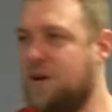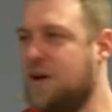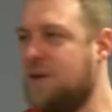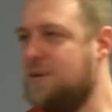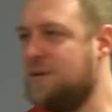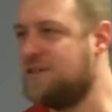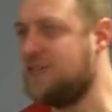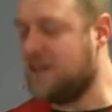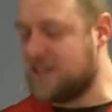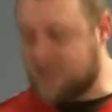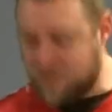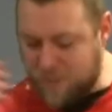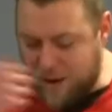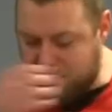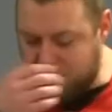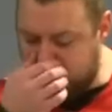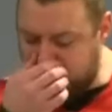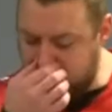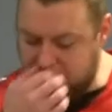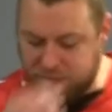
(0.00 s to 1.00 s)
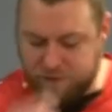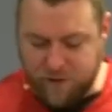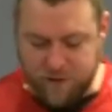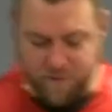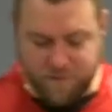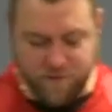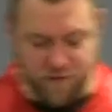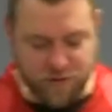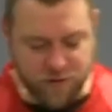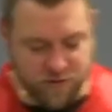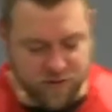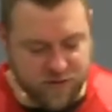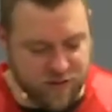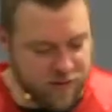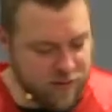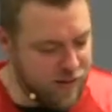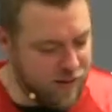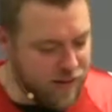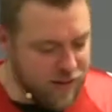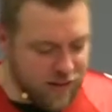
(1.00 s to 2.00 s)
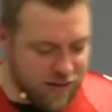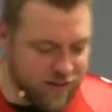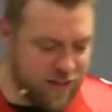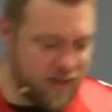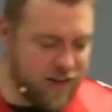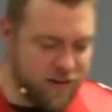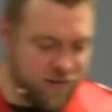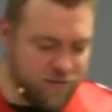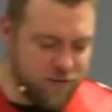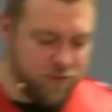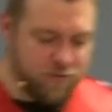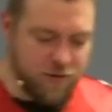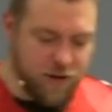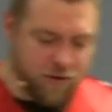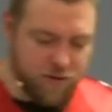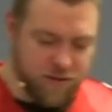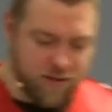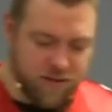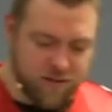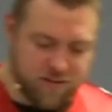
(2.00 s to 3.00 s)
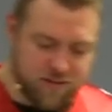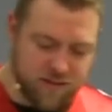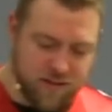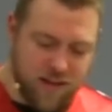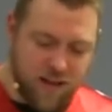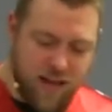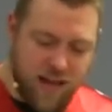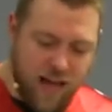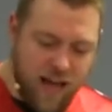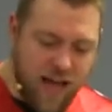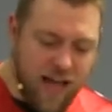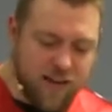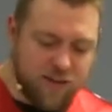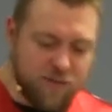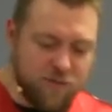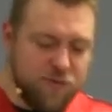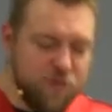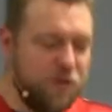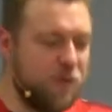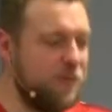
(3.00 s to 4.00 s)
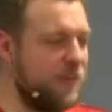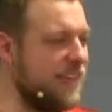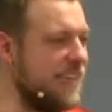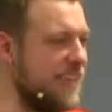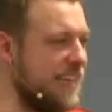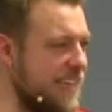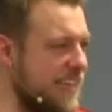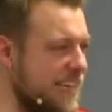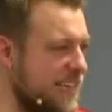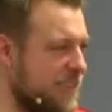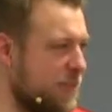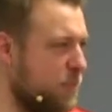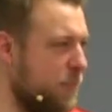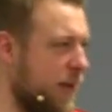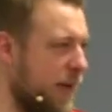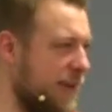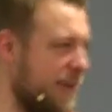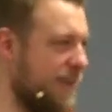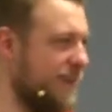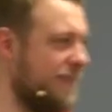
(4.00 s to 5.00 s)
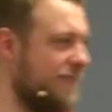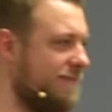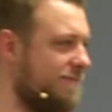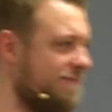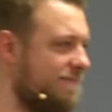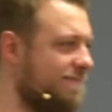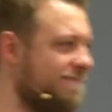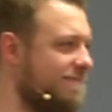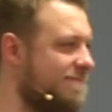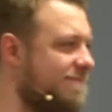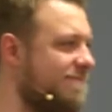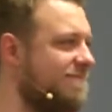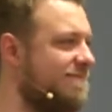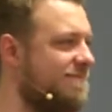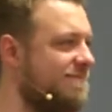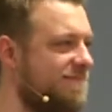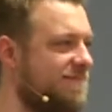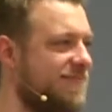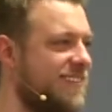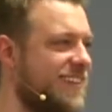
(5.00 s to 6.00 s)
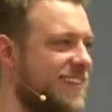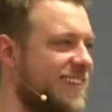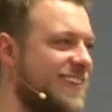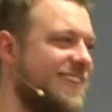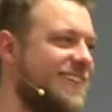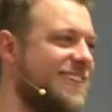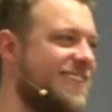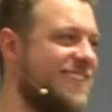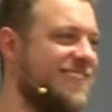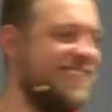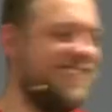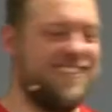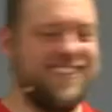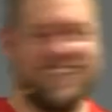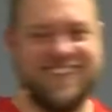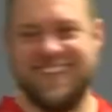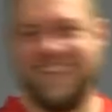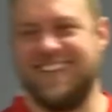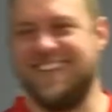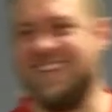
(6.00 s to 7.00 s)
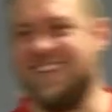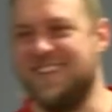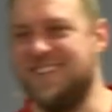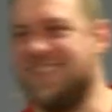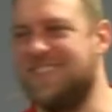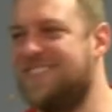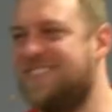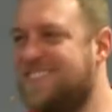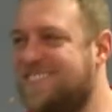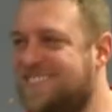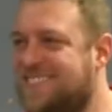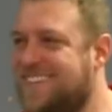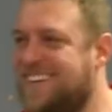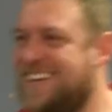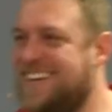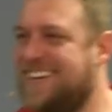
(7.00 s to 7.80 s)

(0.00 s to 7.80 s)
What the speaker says: we talked about favorite foods, and a lot of you know this. I don't normally eat bacon. Yeah, I know, right?